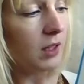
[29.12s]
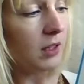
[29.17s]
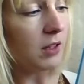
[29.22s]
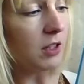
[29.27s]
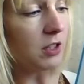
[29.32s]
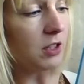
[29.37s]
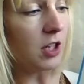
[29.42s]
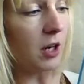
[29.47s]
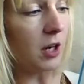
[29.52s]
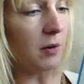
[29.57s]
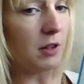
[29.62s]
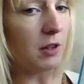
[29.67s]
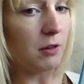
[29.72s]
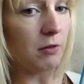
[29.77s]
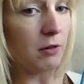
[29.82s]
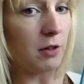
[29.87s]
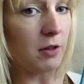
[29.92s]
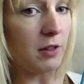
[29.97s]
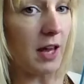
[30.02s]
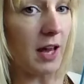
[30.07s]
that's going
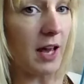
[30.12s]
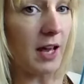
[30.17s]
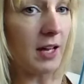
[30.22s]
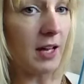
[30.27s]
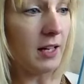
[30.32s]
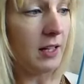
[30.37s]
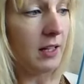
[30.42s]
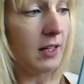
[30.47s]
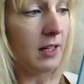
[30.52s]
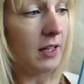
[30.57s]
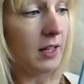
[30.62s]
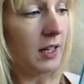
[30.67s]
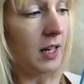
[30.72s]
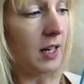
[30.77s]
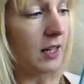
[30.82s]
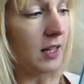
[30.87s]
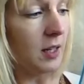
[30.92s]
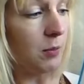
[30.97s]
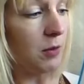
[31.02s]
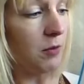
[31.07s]
through there.
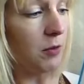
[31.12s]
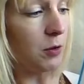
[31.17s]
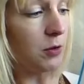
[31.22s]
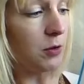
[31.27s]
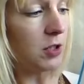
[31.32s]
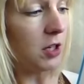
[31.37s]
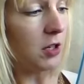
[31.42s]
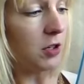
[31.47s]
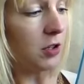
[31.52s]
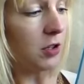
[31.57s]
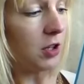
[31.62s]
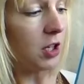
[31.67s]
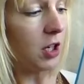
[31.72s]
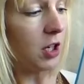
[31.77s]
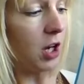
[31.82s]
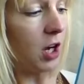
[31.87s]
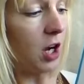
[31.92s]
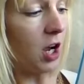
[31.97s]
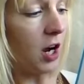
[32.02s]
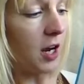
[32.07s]
And then we've also got the
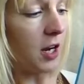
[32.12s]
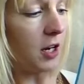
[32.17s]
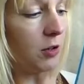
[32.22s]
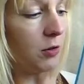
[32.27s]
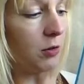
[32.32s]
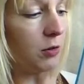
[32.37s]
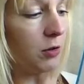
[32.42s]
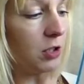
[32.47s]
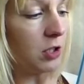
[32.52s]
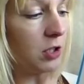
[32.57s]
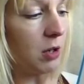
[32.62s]
client order.